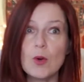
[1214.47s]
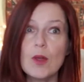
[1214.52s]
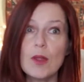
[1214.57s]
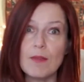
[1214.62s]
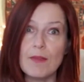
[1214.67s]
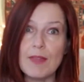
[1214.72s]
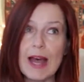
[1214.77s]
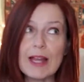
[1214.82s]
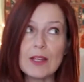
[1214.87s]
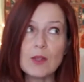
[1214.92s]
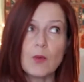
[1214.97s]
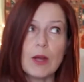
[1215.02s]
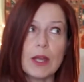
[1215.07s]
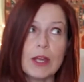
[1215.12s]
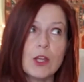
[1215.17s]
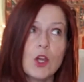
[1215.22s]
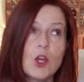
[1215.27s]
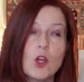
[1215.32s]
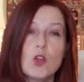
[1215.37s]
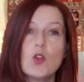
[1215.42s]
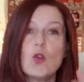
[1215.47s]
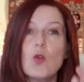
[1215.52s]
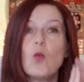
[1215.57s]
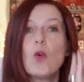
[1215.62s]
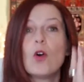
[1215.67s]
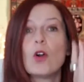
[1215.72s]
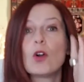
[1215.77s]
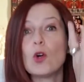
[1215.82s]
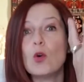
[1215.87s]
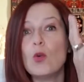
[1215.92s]
That way you
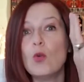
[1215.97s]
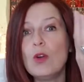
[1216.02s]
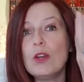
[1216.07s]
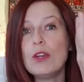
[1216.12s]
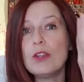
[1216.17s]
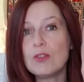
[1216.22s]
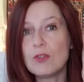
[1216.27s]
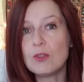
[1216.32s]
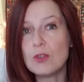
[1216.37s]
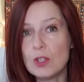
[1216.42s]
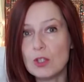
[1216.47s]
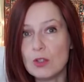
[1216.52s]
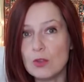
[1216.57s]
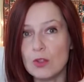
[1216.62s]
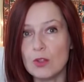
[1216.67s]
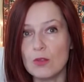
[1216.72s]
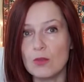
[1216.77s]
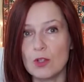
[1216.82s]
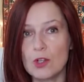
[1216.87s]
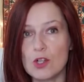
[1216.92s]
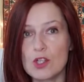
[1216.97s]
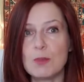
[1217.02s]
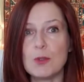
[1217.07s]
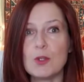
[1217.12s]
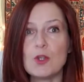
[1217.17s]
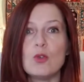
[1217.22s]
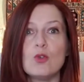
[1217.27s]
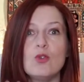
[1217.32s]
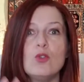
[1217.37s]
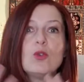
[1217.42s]
work with the universe, but
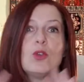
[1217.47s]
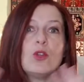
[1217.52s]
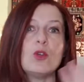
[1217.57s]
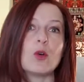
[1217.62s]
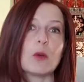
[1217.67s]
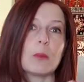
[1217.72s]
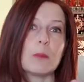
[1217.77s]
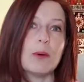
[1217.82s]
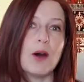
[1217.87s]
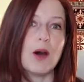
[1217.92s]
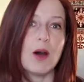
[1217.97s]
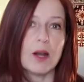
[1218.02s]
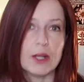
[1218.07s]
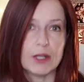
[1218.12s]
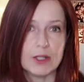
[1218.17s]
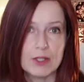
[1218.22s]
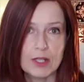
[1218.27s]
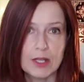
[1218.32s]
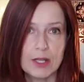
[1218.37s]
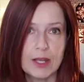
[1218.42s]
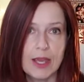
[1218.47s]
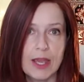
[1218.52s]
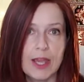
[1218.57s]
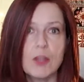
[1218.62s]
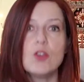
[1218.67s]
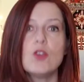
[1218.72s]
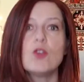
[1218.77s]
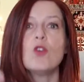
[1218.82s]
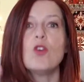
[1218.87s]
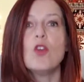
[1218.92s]
you do your part. And
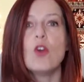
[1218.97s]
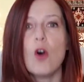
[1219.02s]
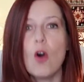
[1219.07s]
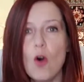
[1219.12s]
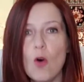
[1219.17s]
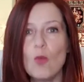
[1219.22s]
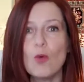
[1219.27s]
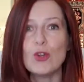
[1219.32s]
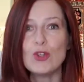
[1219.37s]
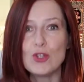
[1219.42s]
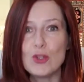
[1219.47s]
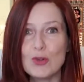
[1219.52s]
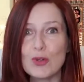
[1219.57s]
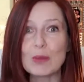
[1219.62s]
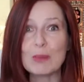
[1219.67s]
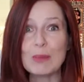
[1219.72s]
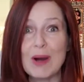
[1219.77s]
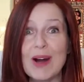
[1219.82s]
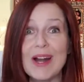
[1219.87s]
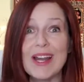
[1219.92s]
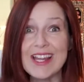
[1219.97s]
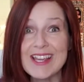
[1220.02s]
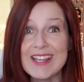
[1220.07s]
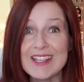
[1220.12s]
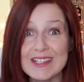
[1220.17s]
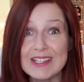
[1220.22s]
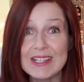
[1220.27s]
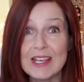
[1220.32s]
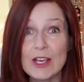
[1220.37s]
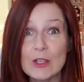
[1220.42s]
you know what your part
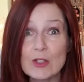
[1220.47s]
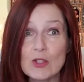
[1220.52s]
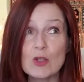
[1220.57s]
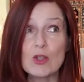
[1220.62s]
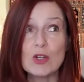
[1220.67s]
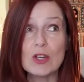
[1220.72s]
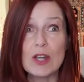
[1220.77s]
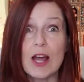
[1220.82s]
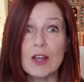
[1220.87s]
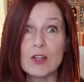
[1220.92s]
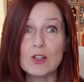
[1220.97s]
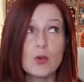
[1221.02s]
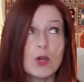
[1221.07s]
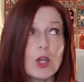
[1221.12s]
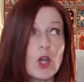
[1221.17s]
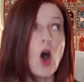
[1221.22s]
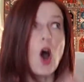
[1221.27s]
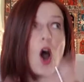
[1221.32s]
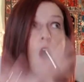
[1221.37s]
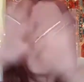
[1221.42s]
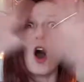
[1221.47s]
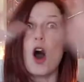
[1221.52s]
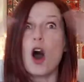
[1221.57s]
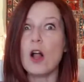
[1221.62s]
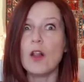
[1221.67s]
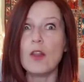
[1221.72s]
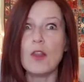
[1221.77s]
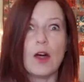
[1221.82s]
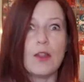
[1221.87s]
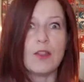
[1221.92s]
is. So you're not doing
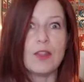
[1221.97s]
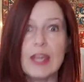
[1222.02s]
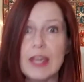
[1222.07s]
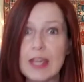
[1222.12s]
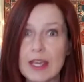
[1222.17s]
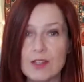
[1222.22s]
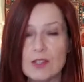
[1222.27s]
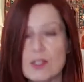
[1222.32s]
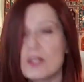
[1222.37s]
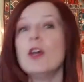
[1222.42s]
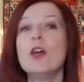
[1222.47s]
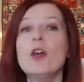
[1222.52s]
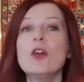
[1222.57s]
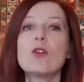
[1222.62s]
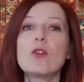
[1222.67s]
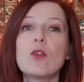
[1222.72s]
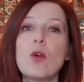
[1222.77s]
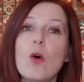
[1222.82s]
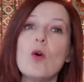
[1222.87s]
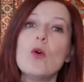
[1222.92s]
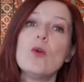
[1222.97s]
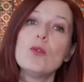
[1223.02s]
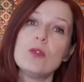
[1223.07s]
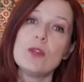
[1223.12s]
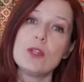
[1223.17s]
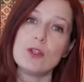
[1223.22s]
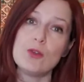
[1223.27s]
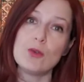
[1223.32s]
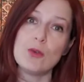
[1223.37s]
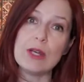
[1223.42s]
all the things. You're
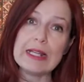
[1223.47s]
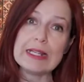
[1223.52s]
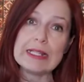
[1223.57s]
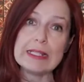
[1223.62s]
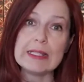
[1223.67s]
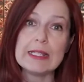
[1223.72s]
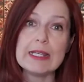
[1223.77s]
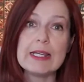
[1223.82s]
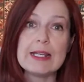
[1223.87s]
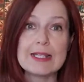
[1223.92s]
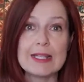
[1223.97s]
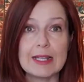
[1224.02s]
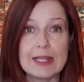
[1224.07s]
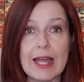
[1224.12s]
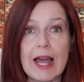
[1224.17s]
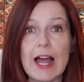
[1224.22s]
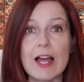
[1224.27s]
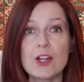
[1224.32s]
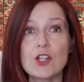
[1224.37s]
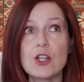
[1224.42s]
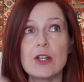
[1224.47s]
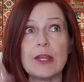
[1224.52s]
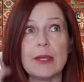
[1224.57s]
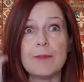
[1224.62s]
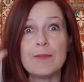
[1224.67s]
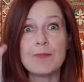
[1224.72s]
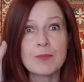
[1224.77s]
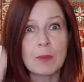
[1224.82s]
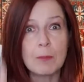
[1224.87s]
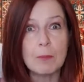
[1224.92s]
only doing the things that actually
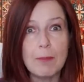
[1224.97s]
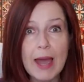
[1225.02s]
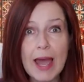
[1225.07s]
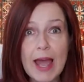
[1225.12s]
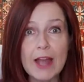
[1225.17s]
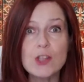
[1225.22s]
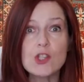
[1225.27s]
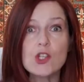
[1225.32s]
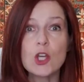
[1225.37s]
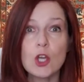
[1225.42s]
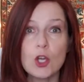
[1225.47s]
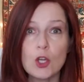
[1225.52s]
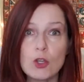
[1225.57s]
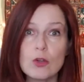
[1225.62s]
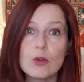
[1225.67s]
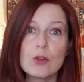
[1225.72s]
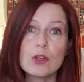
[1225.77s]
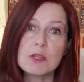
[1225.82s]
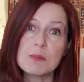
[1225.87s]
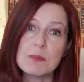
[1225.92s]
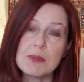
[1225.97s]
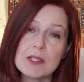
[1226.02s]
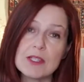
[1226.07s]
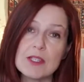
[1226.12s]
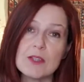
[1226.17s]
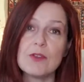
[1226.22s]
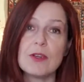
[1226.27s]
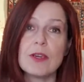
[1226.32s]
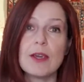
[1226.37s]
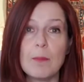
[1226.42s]
match your
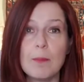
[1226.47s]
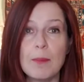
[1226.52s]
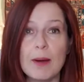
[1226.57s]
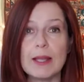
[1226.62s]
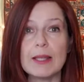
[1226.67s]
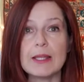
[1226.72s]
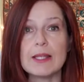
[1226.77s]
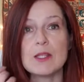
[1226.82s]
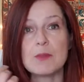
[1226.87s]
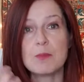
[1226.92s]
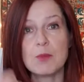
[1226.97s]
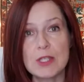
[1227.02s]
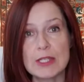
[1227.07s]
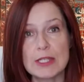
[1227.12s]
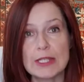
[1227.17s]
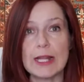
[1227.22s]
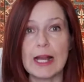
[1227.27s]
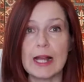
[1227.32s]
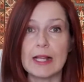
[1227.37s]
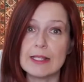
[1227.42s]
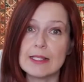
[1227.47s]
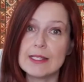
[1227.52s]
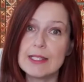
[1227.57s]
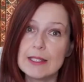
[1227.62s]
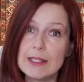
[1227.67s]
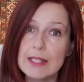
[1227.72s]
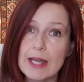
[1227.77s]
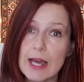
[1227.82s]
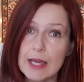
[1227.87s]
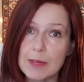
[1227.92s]
specific abundance personality
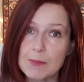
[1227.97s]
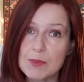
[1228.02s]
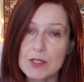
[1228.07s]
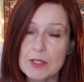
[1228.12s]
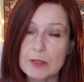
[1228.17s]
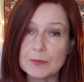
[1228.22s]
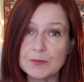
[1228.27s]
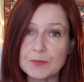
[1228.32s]
types.